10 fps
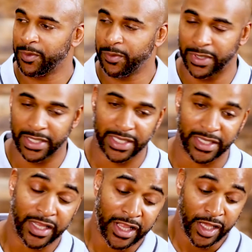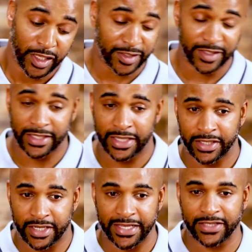Man, listen,
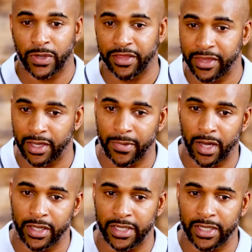because that's what I think about.